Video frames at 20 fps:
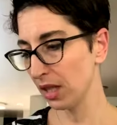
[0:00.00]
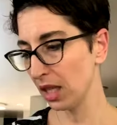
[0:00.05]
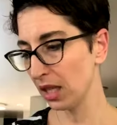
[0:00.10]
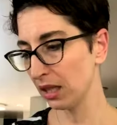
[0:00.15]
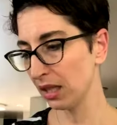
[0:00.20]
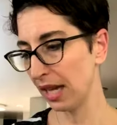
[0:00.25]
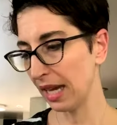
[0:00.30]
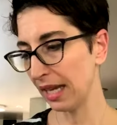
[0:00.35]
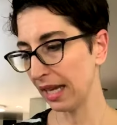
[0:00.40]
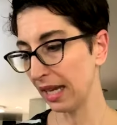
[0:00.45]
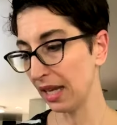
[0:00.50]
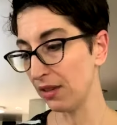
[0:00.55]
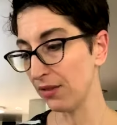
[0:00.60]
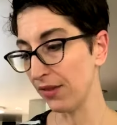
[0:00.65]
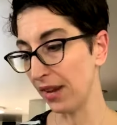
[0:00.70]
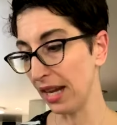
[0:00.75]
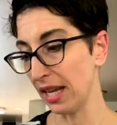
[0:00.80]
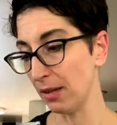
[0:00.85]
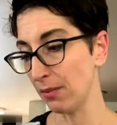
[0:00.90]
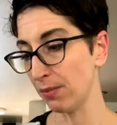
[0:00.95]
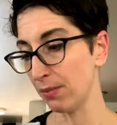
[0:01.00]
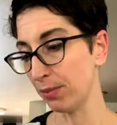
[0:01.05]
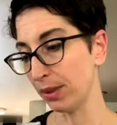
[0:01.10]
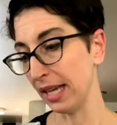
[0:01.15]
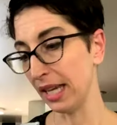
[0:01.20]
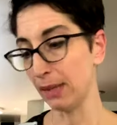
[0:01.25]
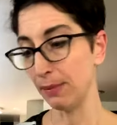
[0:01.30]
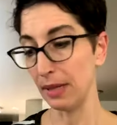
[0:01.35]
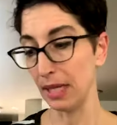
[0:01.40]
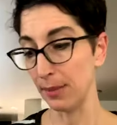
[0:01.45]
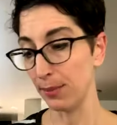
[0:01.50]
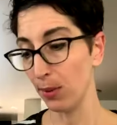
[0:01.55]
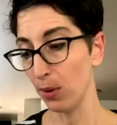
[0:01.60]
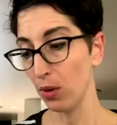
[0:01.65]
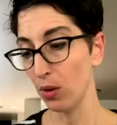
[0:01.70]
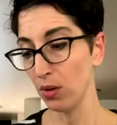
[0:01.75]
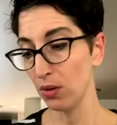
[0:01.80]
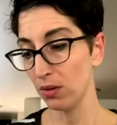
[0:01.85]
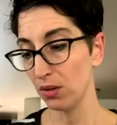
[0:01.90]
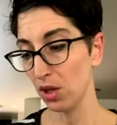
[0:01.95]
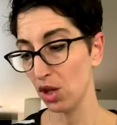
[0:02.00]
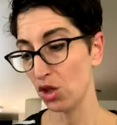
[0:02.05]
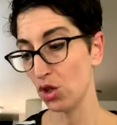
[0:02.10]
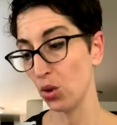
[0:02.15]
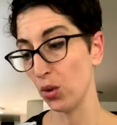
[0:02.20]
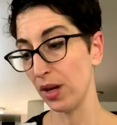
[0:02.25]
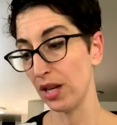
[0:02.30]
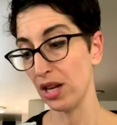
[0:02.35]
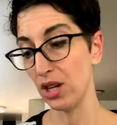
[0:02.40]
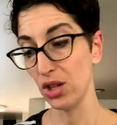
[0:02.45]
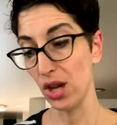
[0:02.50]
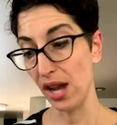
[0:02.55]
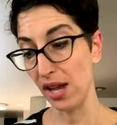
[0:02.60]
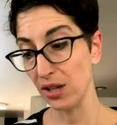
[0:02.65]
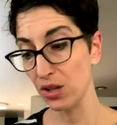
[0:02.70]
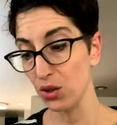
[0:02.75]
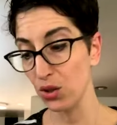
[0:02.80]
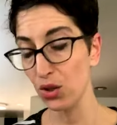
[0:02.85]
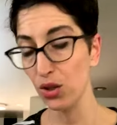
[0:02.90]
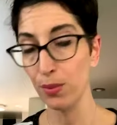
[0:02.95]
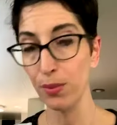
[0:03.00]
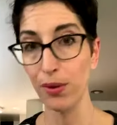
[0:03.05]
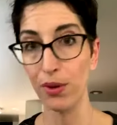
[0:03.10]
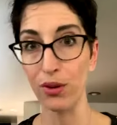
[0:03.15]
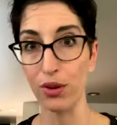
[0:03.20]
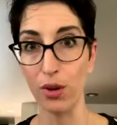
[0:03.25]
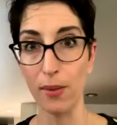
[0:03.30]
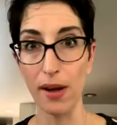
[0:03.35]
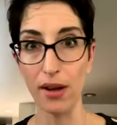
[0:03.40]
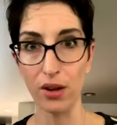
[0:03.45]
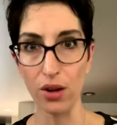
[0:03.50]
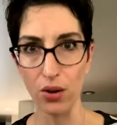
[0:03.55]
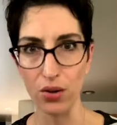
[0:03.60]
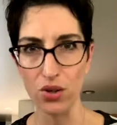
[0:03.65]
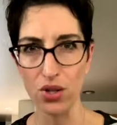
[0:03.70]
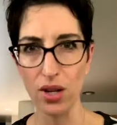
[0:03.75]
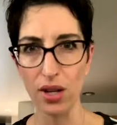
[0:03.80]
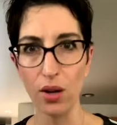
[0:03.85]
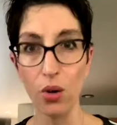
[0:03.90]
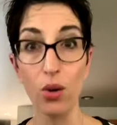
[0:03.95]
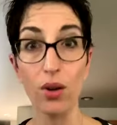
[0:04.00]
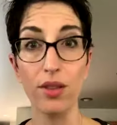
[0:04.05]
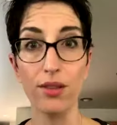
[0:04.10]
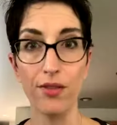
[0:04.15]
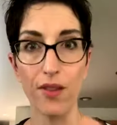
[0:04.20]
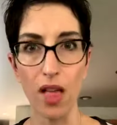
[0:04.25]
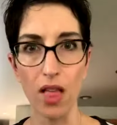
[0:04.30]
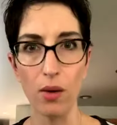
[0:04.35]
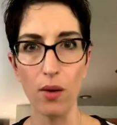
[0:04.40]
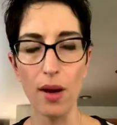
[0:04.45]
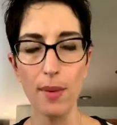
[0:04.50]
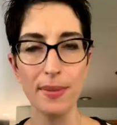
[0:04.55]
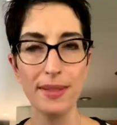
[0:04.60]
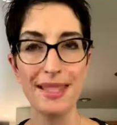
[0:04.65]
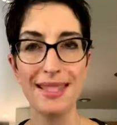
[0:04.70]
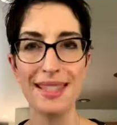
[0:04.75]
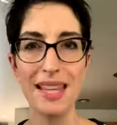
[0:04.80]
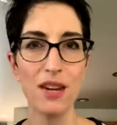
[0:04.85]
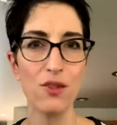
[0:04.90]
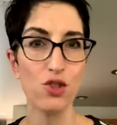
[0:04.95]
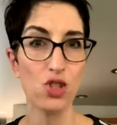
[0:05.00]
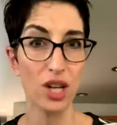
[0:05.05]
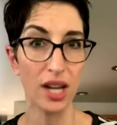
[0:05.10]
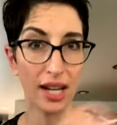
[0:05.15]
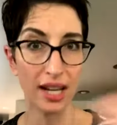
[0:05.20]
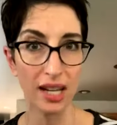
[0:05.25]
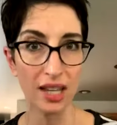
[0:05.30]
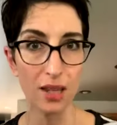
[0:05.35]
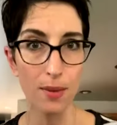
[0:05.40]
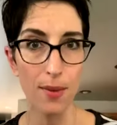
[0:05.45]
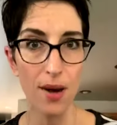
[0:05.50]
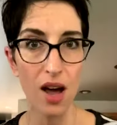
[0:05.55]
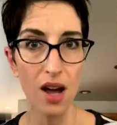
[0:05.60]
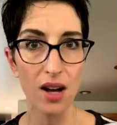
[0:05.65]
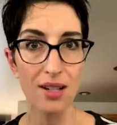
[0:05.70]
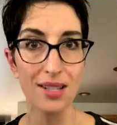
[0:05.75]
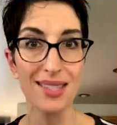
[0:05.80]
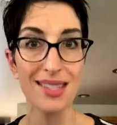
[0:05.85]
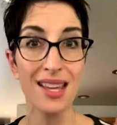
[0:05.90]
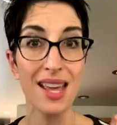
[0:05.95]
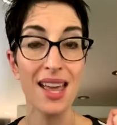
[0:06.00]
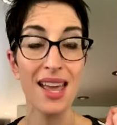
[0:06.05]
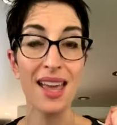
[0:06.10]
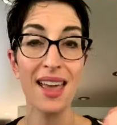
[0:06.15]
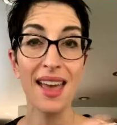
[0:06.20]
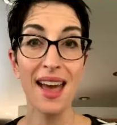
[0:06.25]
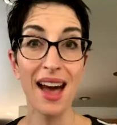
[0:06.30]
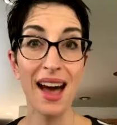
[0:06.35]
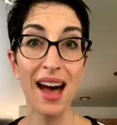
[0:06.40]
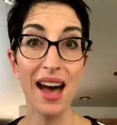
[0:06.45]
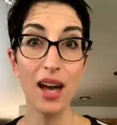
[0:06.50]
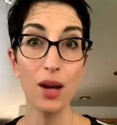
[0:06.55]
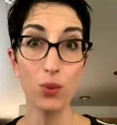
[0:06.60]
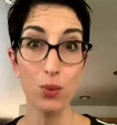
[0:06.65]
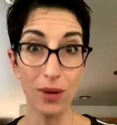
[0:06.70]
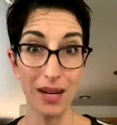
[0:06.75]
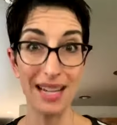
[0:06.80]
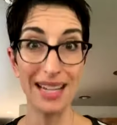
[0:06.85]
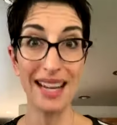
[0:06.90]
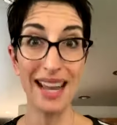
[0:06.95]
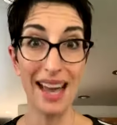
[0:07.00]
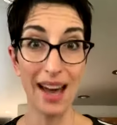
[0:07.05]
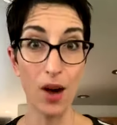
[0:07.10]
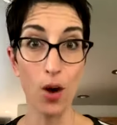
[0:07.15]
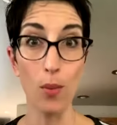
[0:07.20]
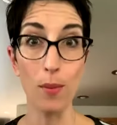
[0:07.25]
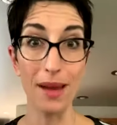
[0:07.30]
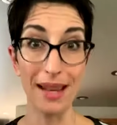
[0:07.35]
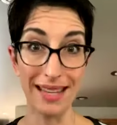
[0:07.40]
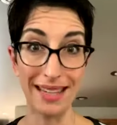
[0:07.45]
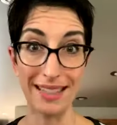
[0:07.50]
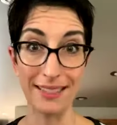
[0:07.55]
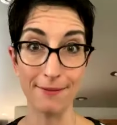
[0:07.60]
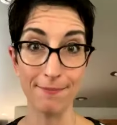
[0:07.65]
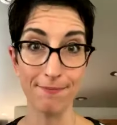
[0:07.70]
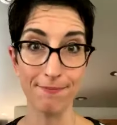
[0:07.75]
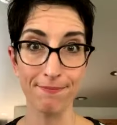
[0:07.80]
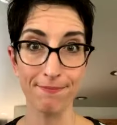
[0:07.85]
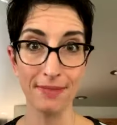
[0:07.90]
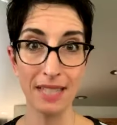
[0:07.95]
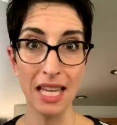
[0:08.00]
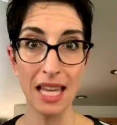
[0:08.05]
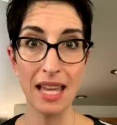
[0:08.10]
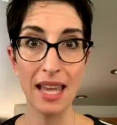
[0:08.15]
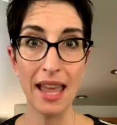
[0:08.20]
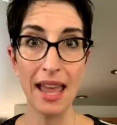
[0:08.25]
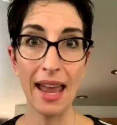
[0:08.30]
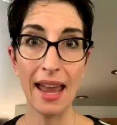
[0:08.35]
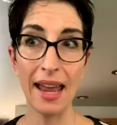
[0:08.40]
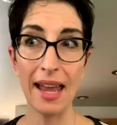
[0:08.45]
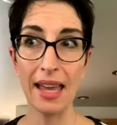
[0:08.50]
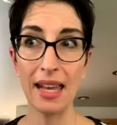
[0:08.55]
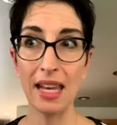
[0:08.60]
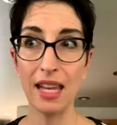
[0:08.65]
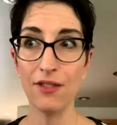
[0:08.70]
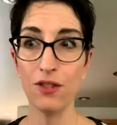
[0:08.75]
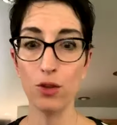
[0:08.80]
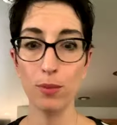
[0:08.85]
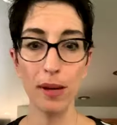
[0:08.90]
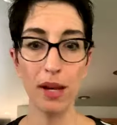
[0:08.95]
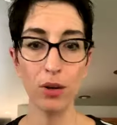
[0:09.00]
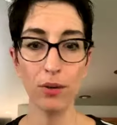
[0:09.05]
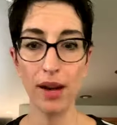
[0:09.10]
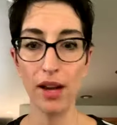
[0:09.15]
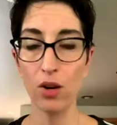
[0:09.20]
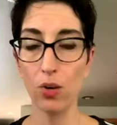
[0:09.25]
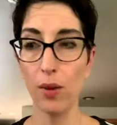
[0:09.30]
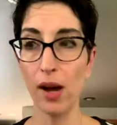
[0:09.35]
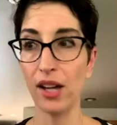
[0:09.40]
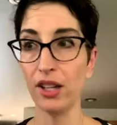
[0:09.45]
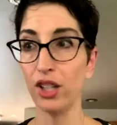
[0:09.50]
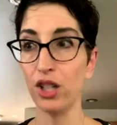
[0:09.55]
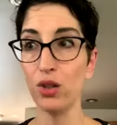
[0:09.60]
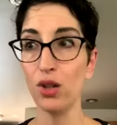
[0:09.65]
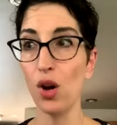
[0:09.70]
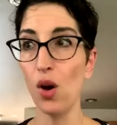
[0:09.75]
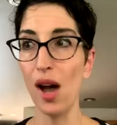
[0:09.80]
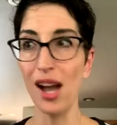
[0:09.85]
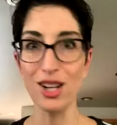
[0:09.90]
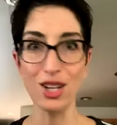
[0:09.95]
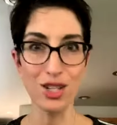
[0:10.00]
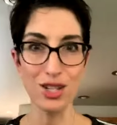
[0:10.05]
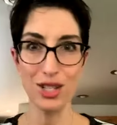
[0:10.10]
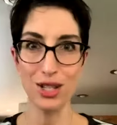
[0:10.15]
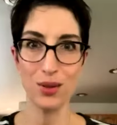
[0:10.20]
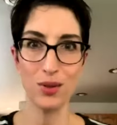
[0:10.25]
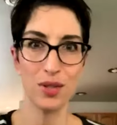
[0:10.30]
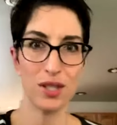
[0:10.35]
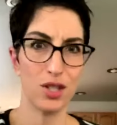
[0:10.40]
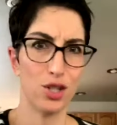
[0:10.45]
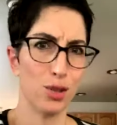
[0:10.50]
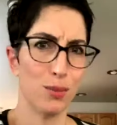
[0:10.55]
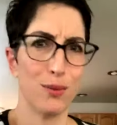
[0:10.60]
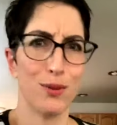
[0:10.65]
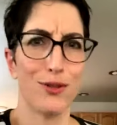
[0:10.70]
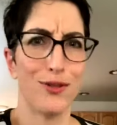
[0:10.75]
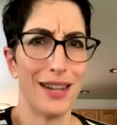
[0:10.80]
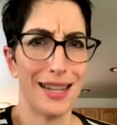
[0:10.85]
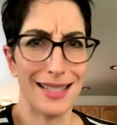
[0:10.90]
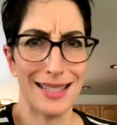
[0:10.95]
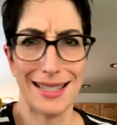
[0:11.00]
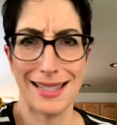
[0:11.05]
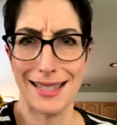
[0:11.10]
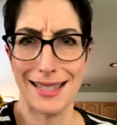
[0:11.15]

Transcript: invite blank people to join a challenge group or learn about coaching or the follow-ups, instead of checking the box, I write how many. And if you've been around a while, you know I just use a super fancy